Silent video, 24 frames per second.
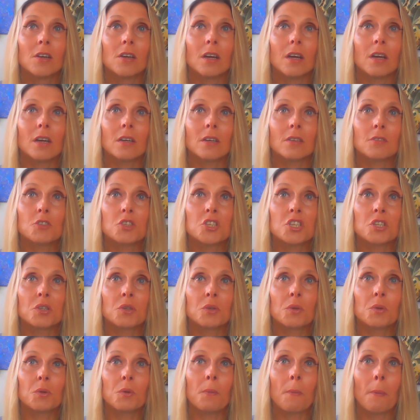
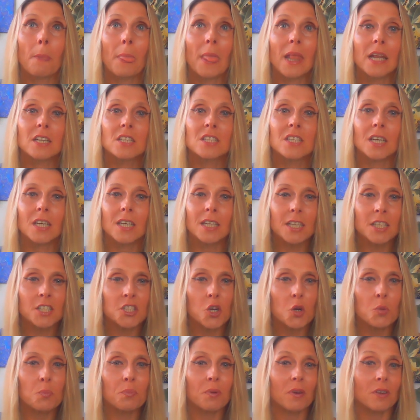to delete
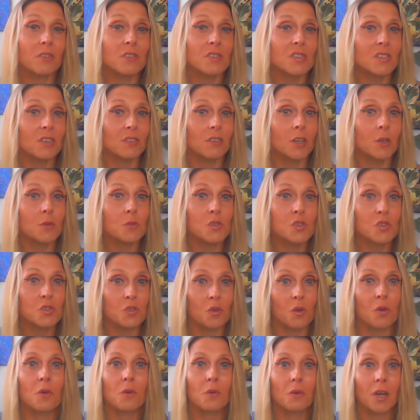your personal
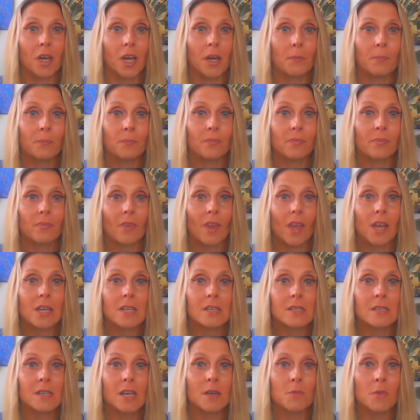story.
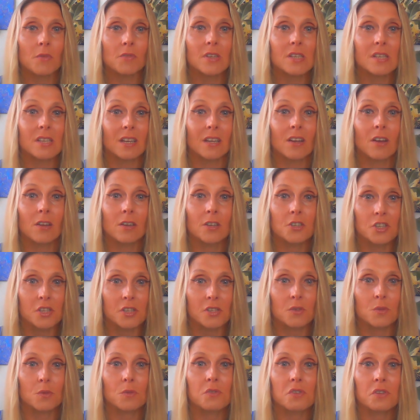Some of the psychology
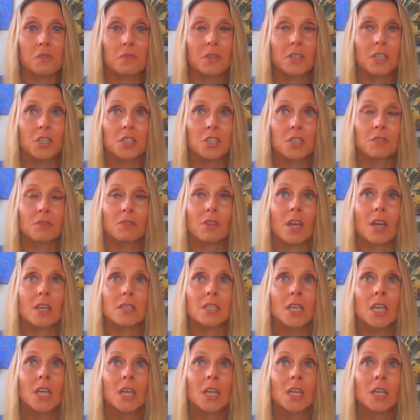schools already took
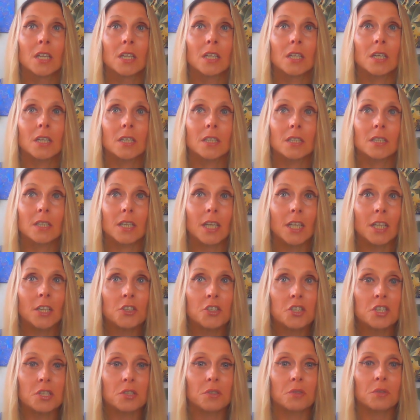that
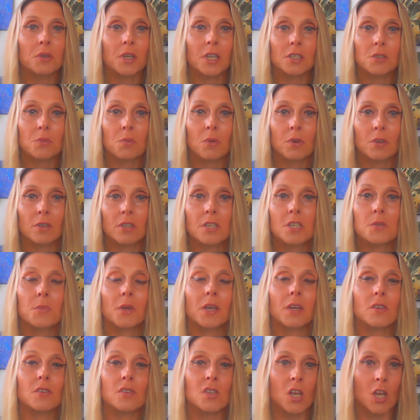into it works,
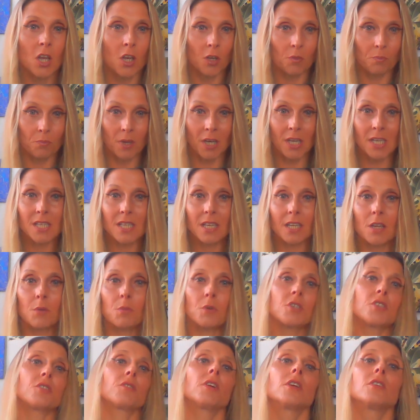because basically
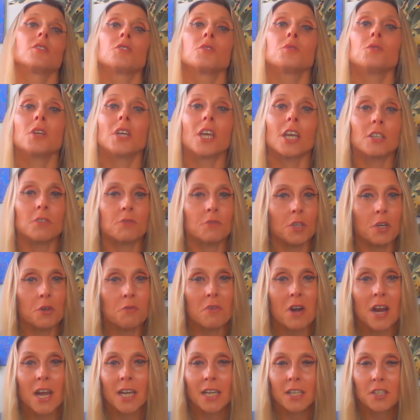what you can do, you can
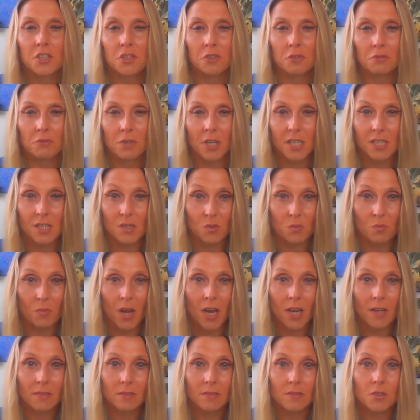rewrite your
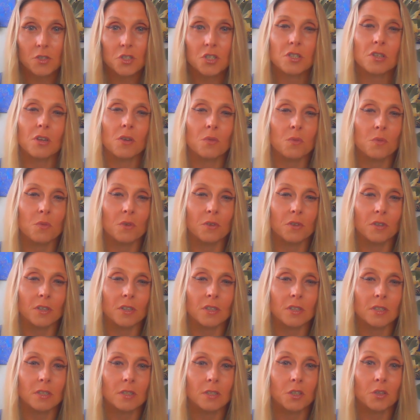resume to a
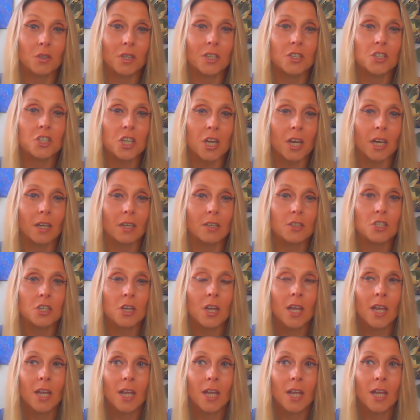word, you can change.